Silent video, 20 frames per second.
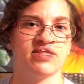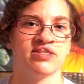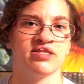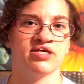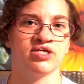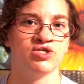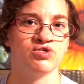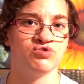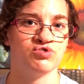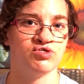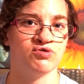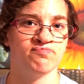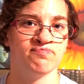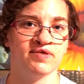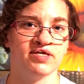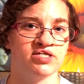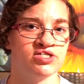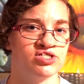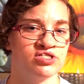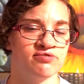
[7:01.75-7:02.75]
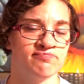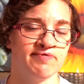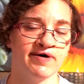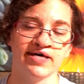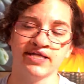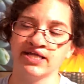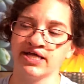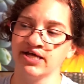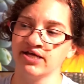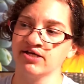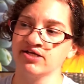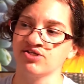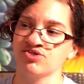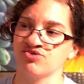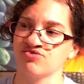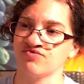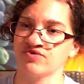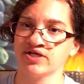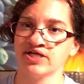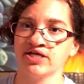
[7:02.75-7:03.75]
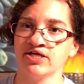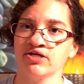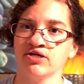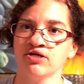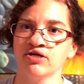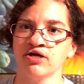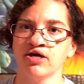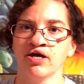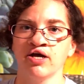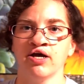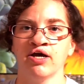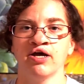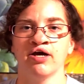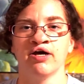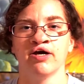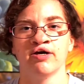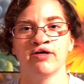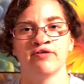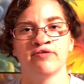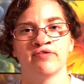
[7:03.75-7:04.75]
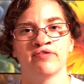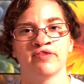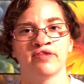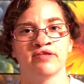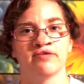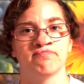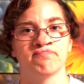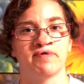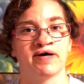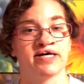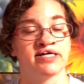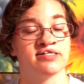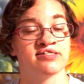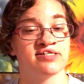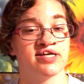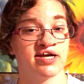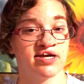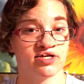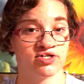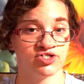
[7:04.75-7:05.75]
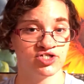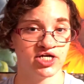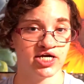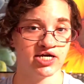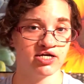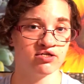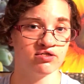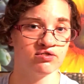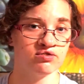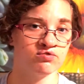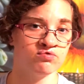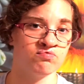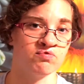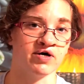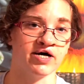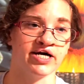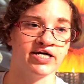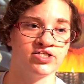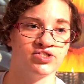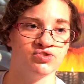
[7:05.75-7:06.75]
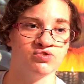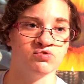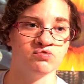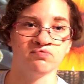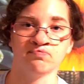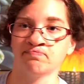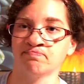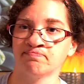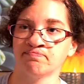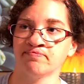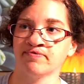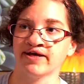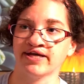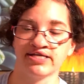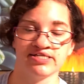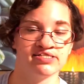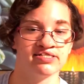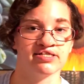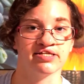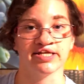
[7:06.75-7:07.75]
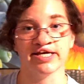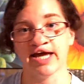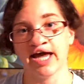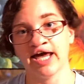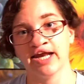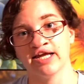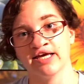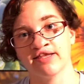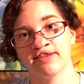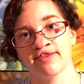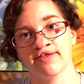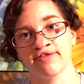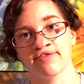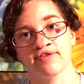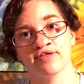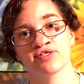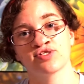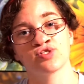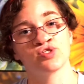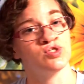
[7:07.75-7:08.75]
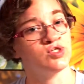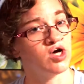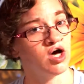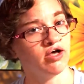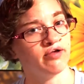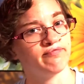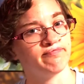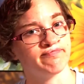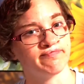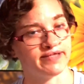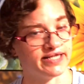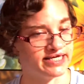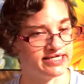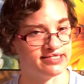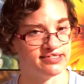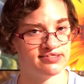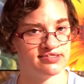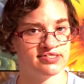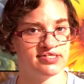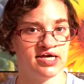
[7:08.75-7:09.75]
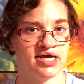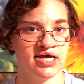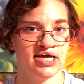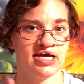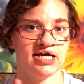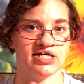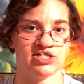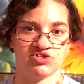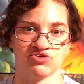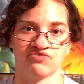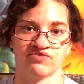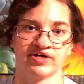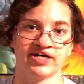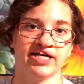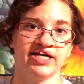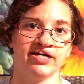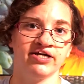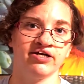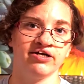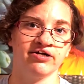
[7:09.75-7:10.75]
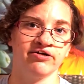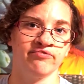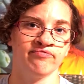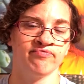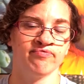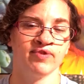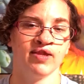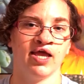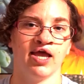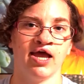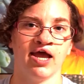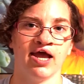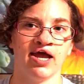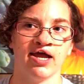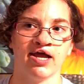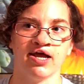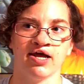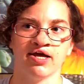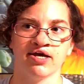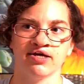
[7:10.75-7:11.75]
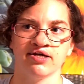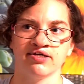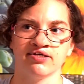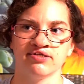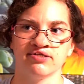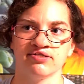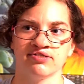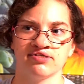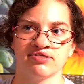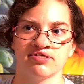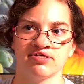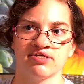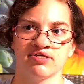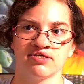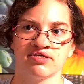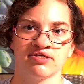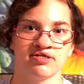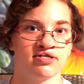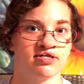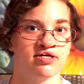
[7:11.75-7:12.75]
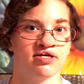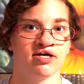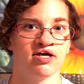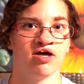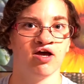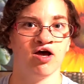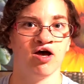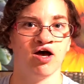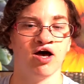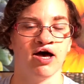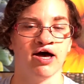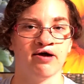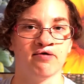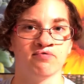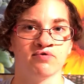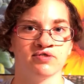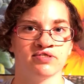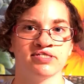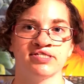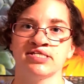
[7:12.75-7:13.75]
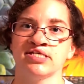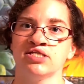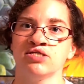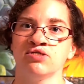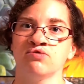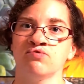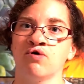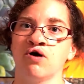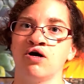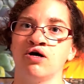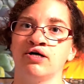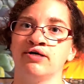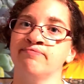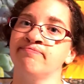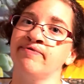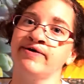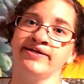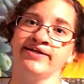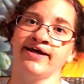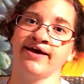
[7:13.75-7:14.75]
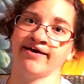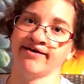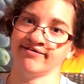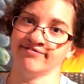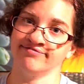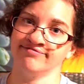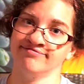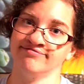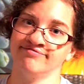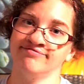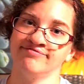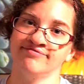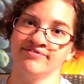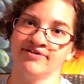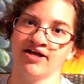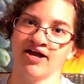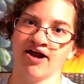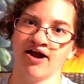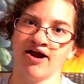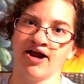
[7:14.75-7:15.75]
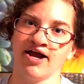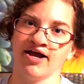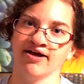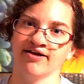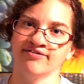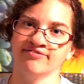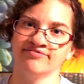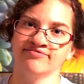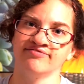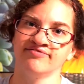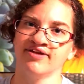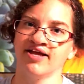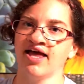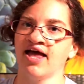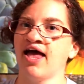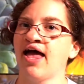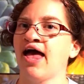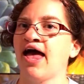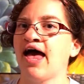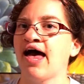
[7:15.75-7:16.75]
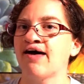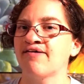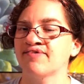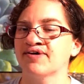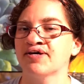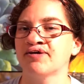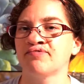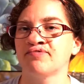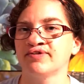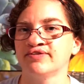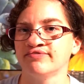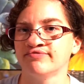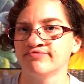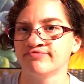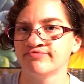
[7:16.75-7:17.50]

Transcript: that YouTube thinks you might like is over here. My second channel, where I do basically anything that's not plants, is over here. And I will see you on Monday. Alright. Have a good one.